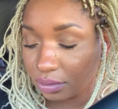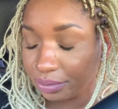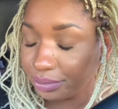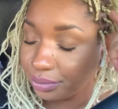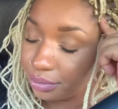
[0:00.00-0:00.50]

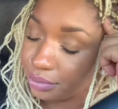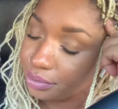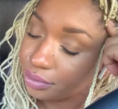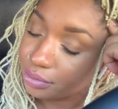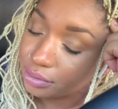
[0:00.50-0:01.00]

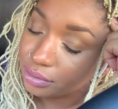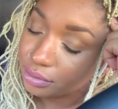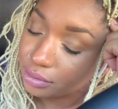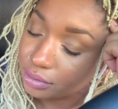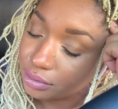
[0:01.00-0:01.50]

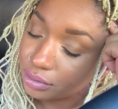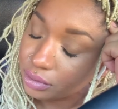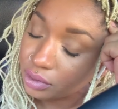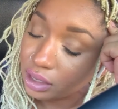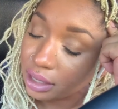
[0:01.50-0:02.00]

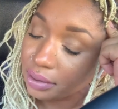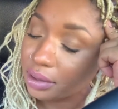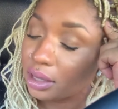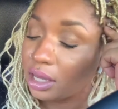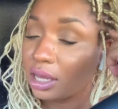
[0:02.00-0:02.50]
Hmm. Okay.
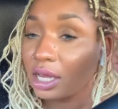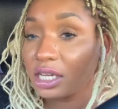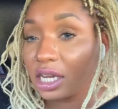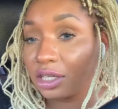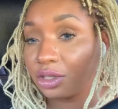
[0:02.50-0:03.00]

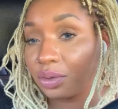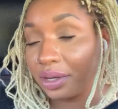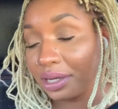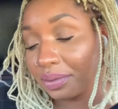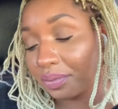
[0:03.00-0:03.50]
Next
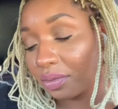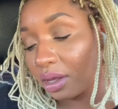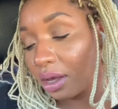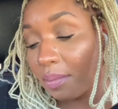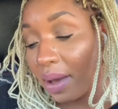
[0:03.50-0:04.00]
story.
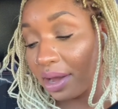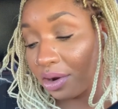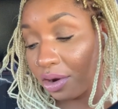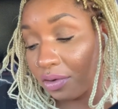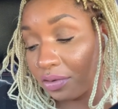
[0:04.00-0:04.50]
My
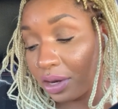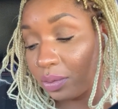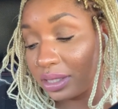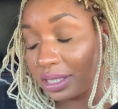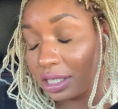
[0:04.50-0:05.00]

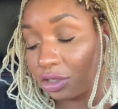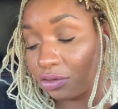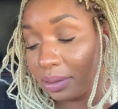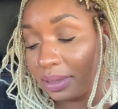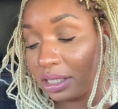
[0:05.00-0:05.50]
girlfriend was
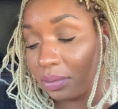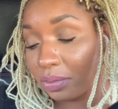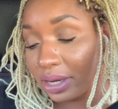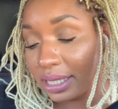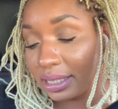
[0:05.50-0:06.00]
extremely
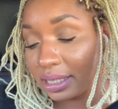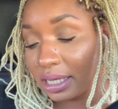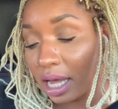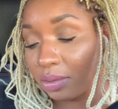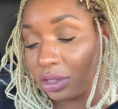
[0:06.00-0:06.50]
depressed
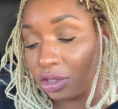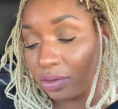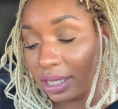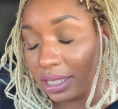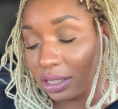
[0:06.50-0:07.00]
and I was
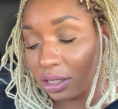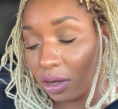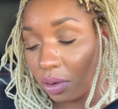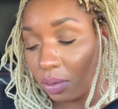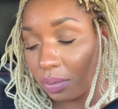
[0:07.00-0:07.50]
struggling to
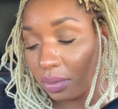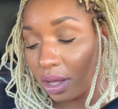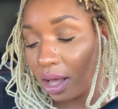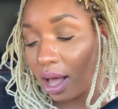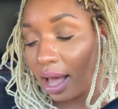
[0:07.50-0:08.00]
cope.
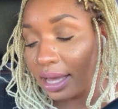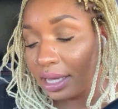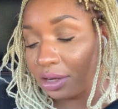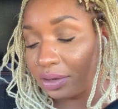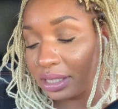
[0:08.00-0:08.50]
I
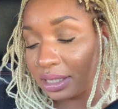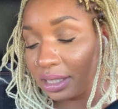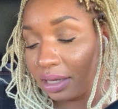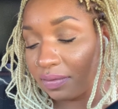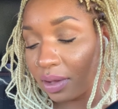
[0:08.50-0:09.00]

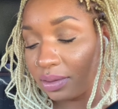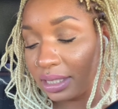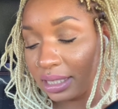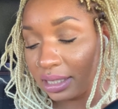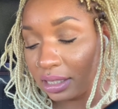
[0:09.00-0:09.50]
increasingly
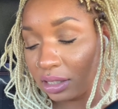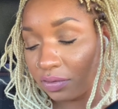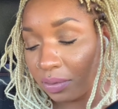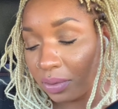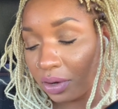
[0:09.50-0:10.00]
felt distance
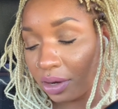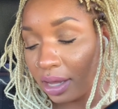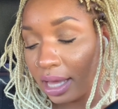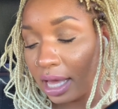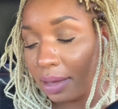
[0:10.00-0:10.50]
from her
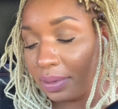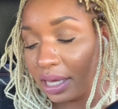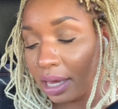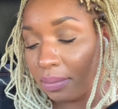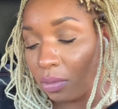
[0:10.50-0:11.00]
and
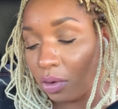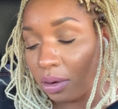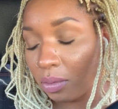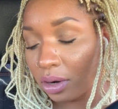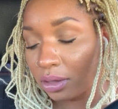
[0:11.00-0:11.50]
became more
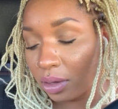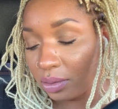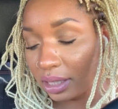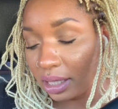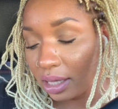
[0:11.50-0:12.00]
and more
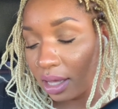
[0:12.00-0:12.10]
lonely.